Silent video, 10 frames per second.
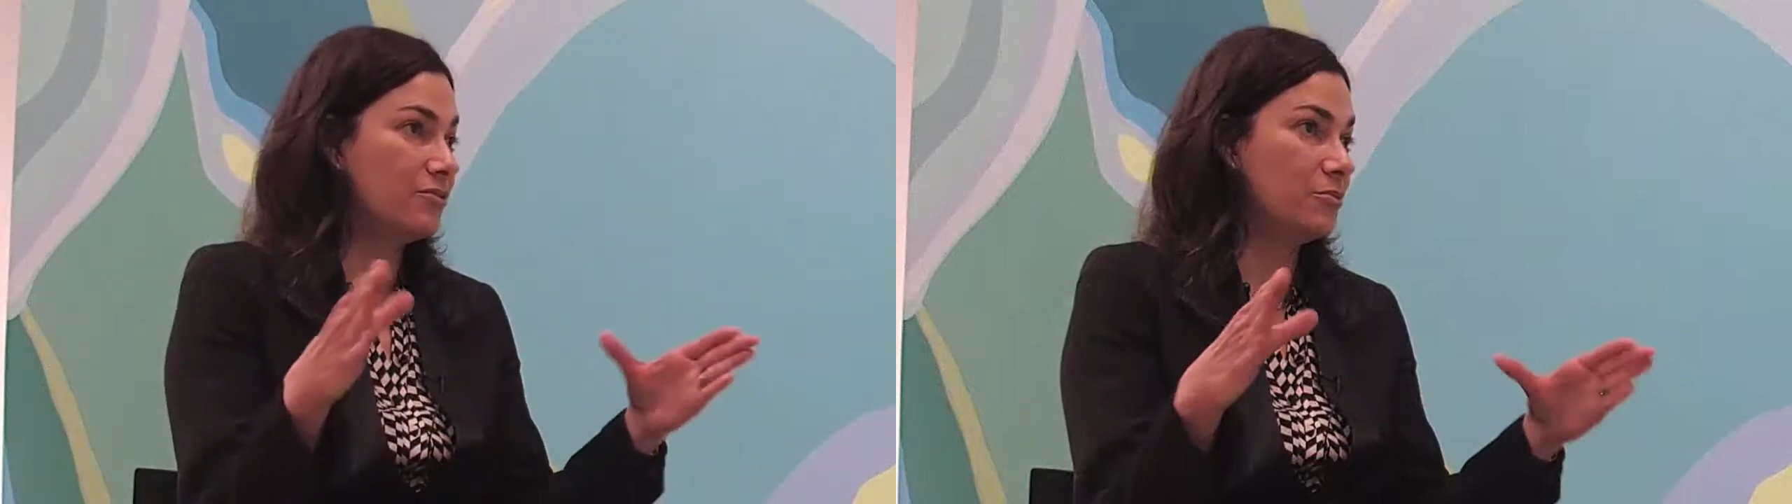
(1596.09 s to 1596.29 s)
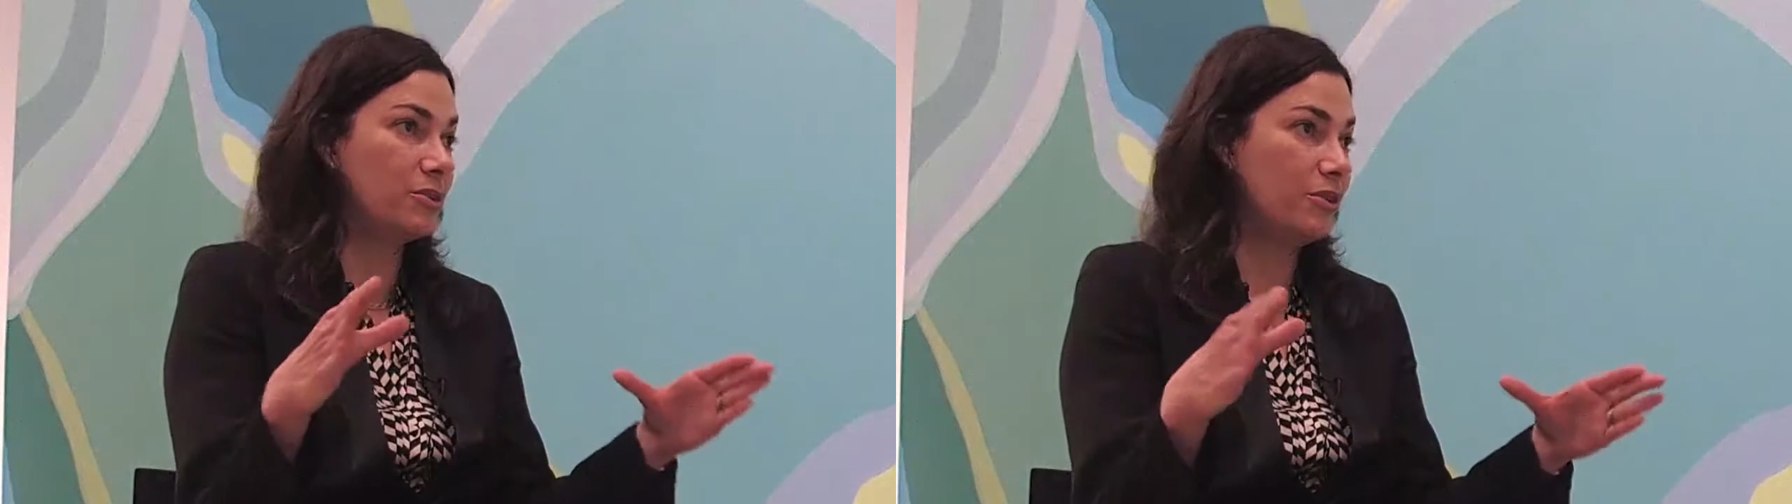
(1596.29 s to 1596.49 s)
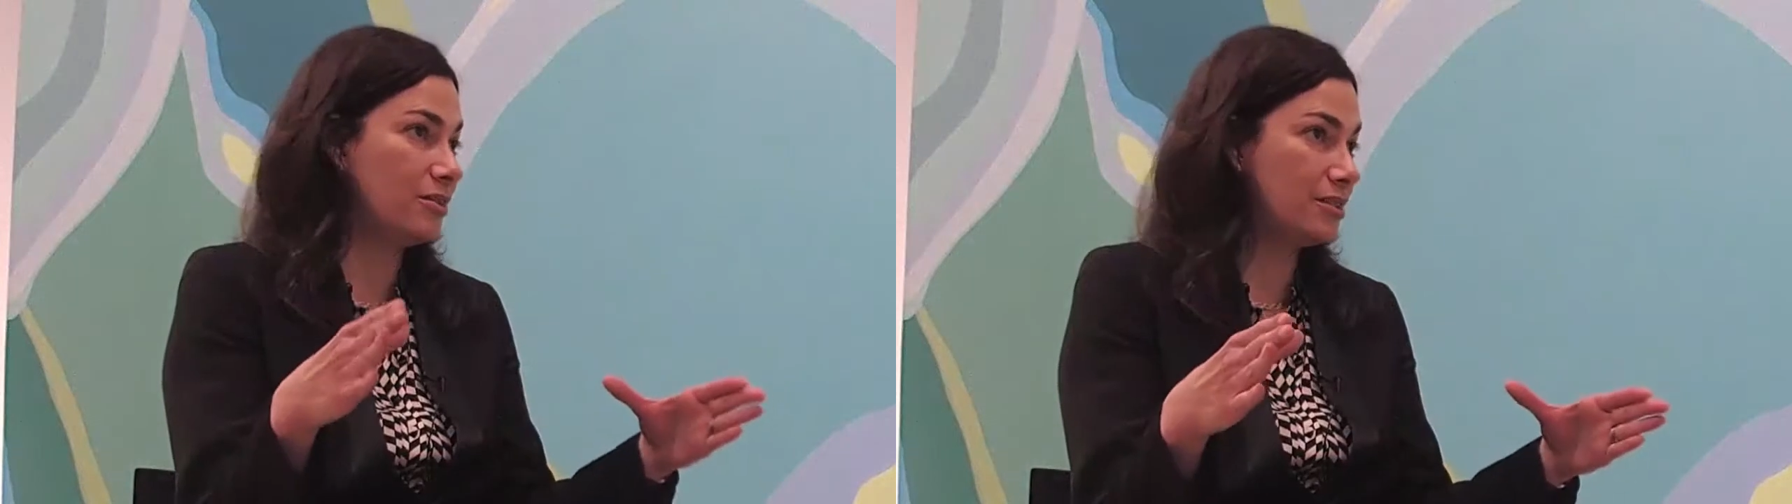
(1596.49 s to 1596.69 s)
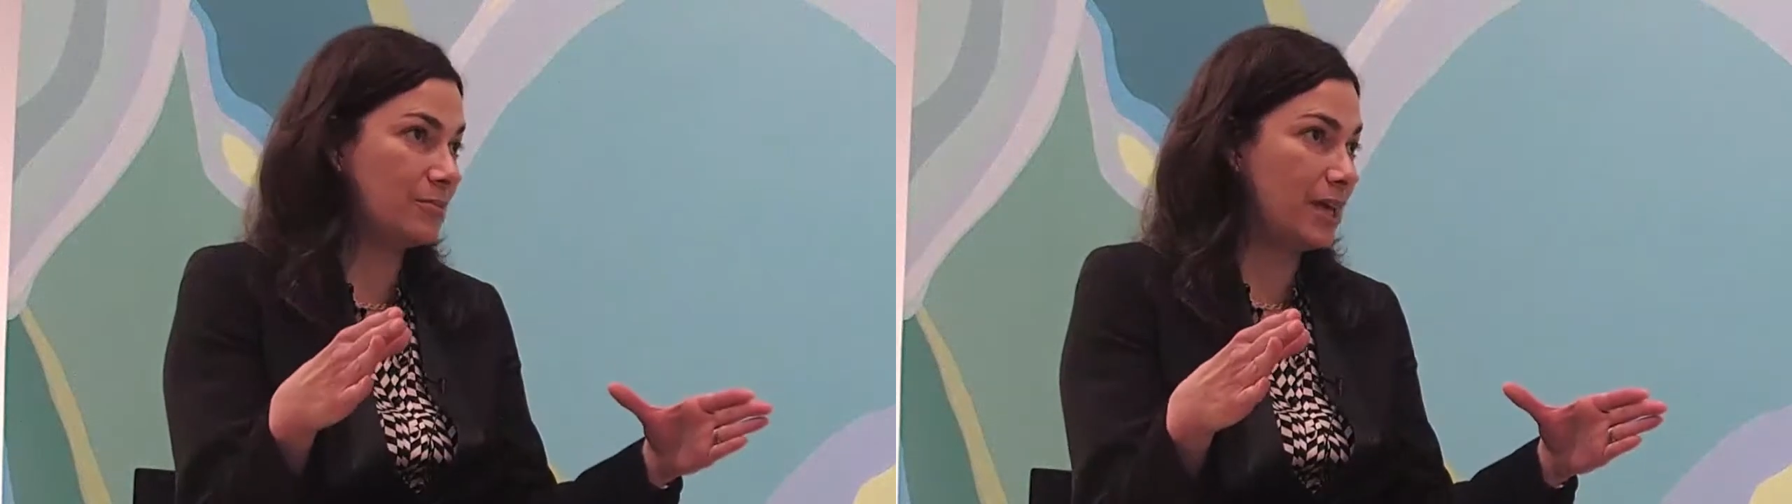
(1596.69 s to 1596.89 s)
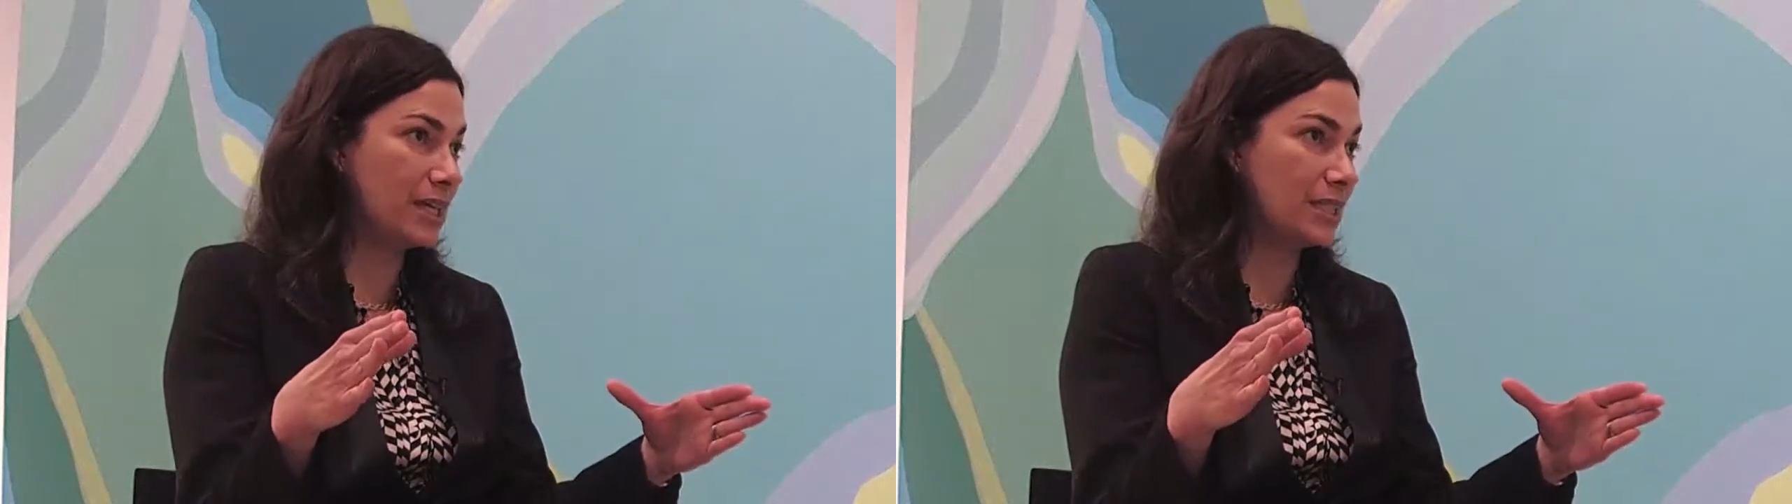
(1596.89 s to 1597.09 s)
from a glossy
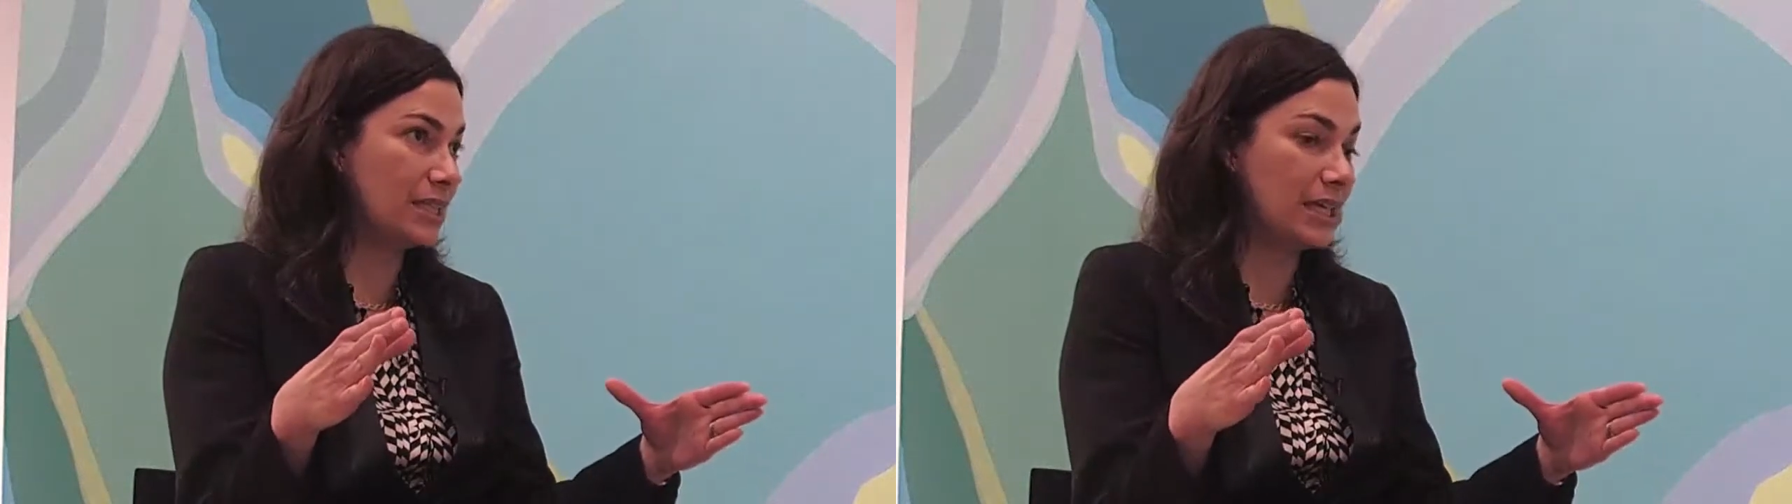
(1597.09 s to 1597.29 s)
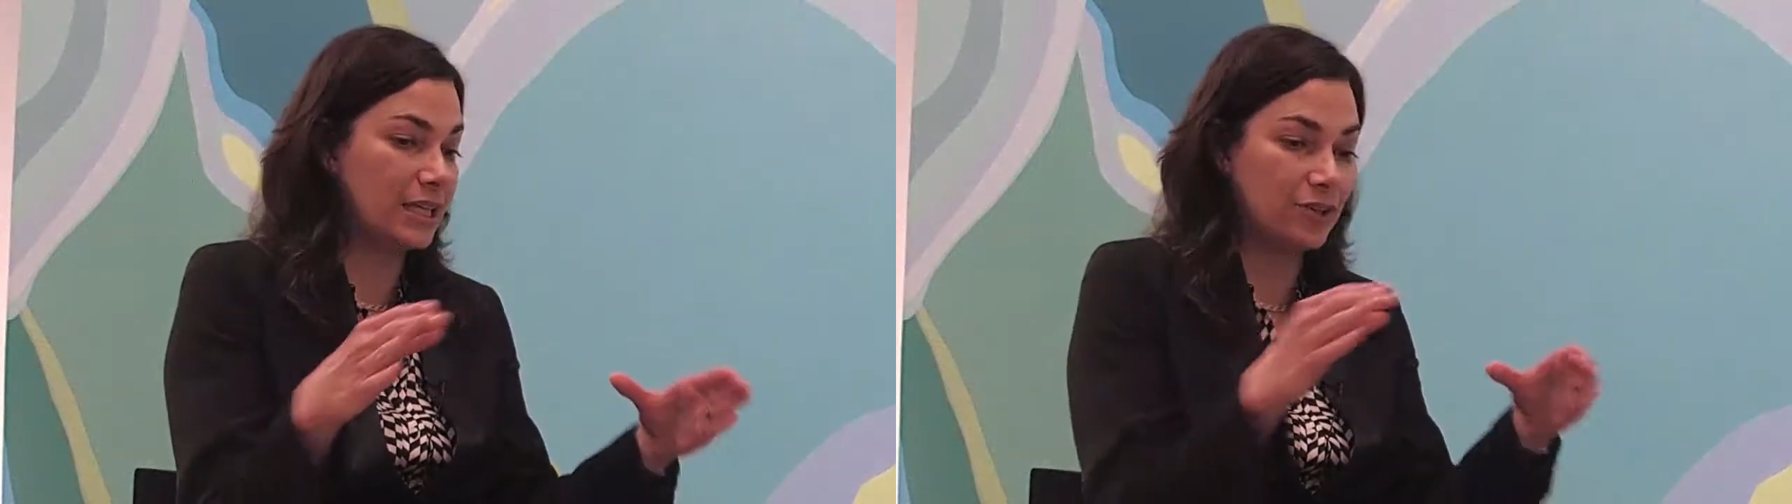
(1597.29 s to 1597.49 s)
magazine.